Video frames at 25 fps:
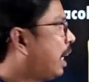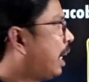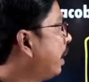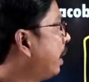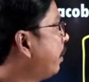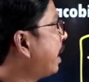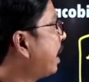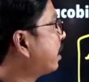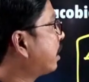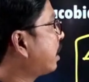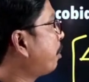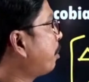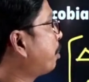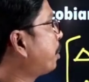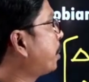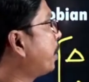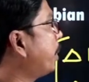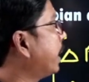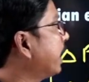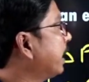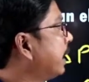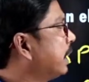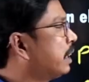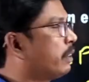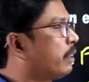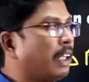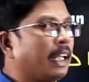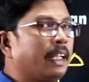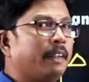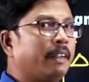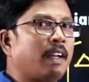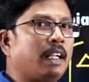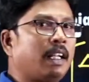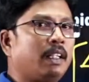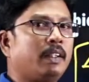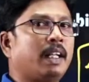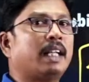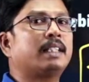and we are substituting this n
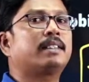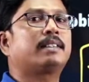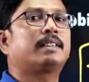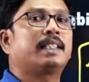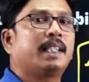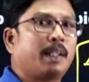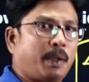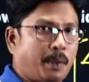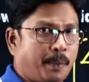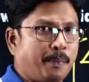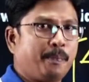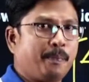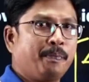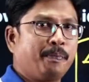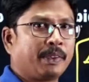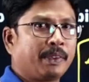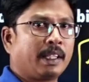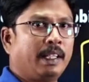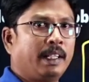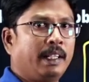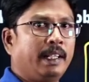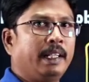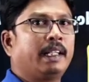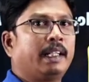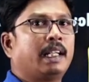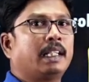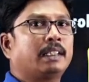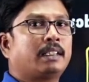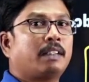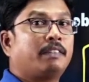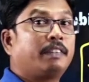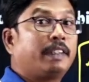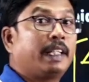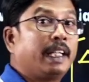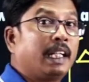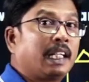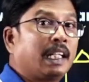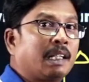value as 0. In case
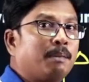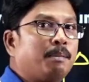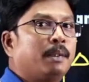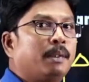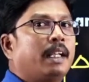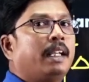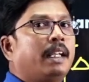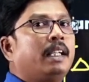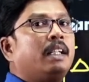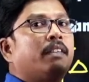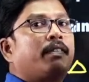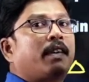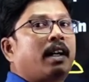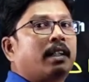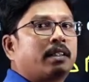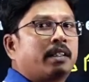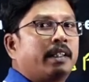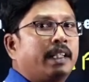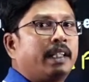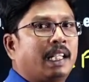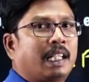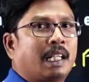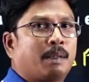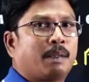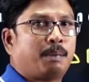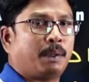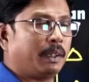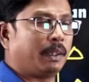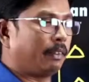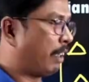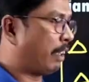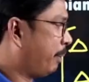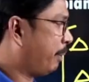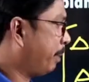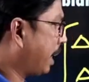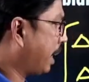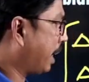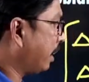of decoupled and fast decoupled.
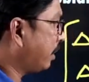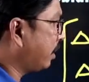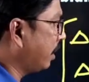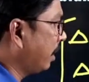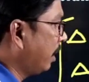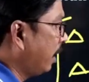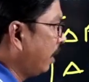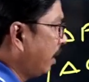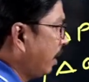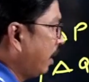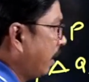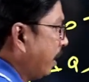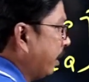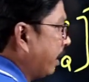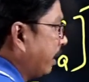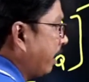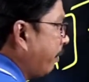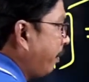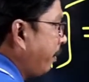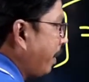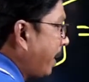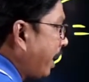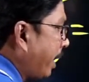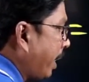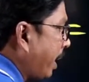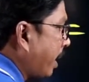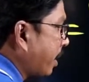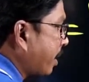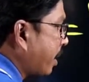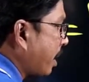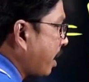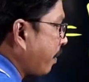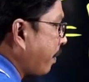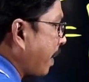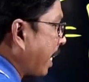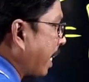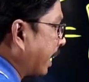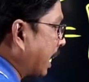Why? Because the variation
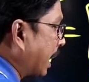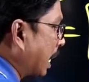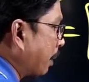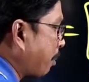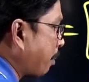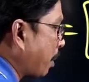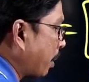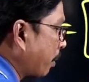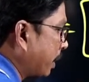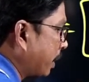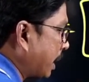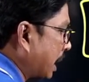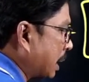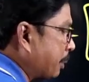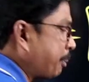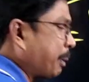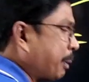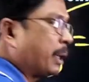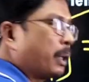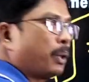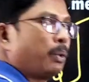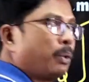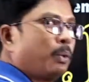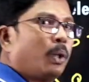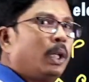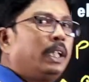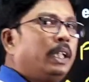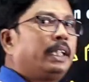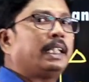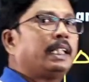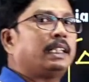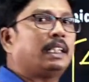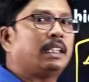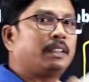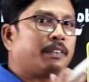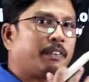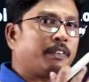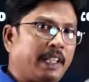of active power with respect to
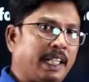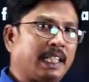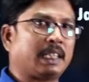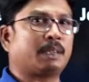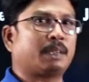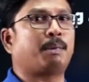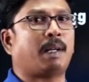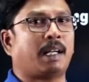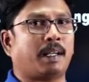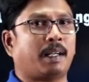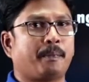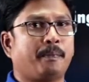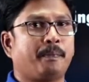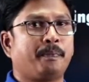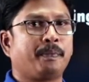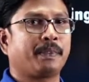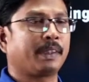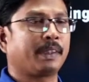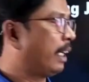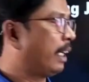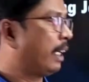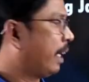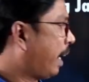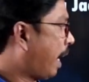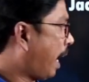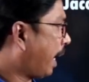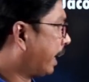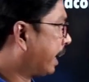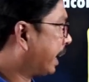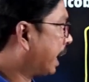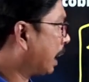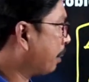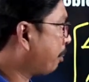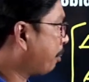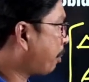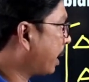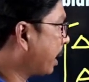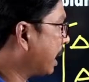voltage is very small.
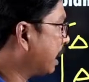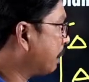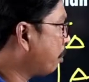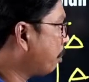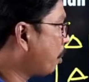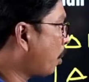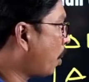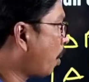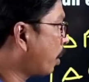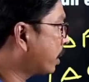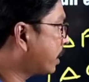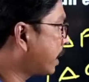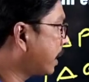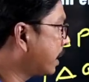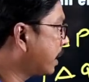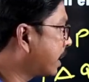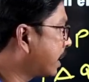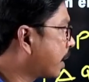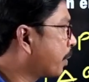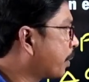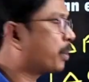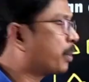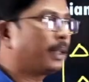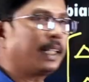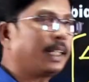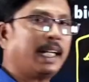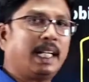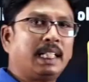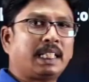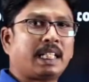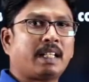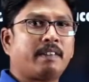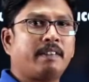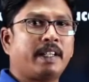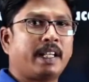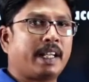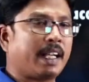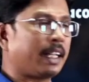Active power is more sensitive to
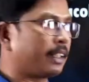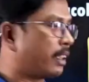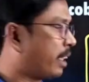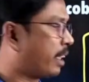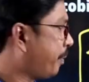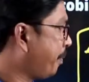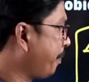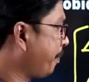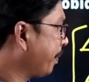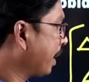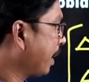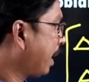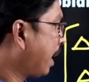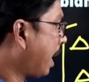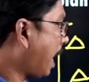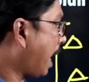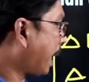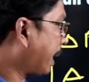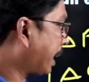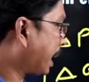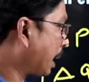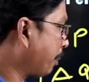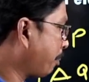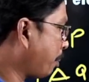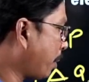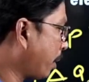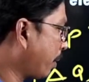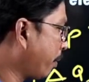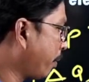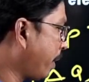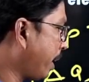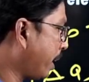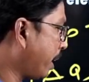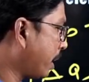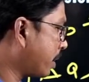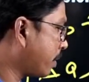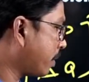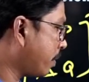delta variation. Active power
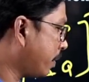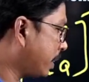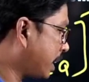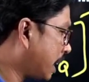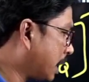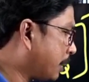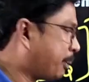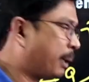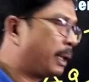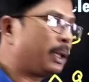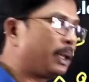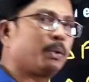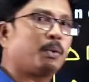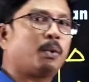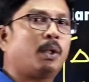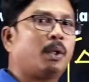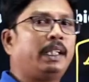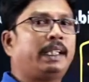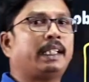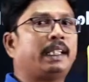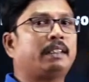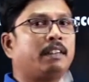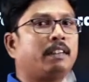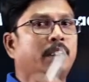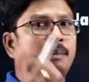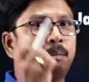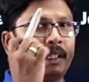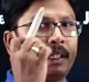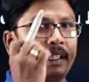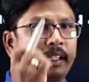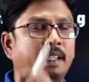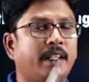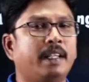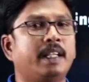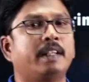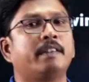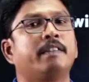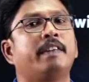variation with respect to voltage will be
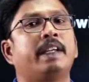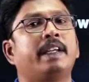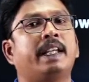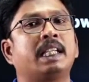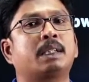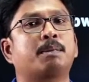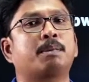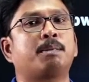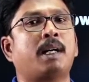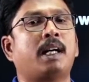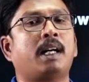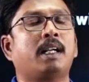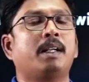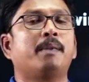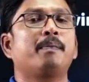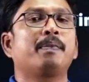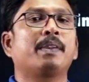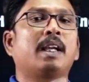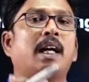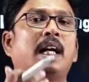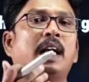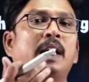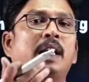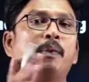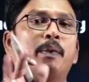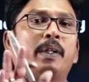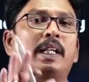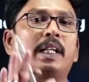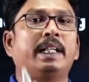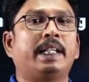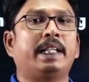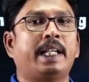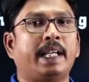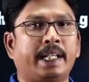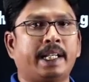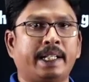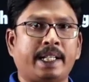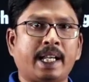very small and we can
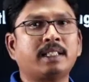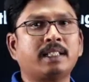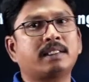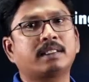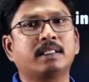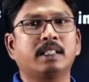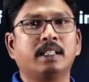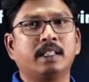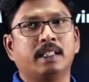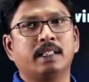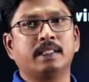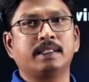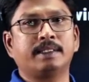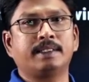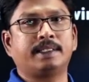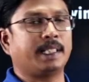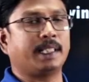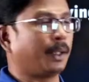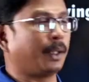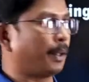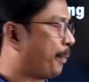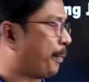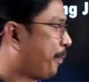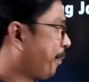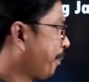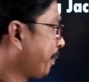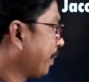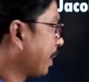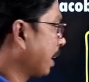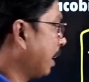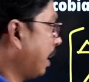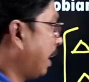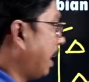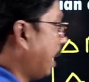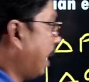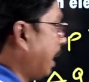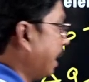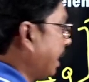take it as 0.
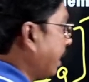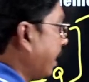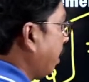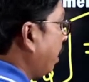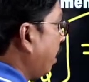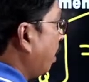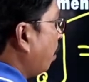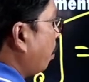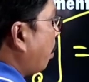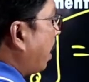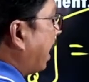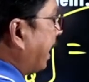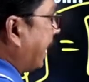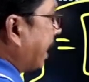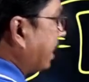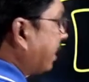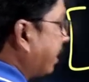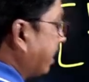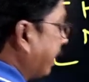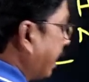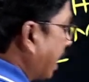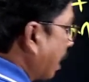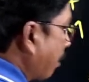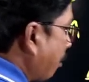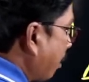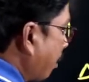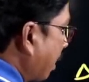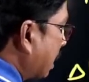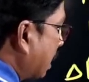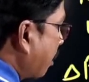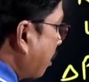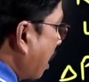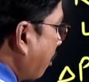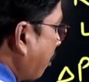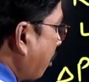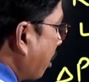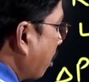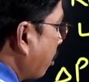And what is M is
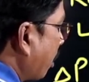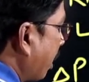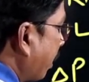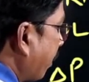mapping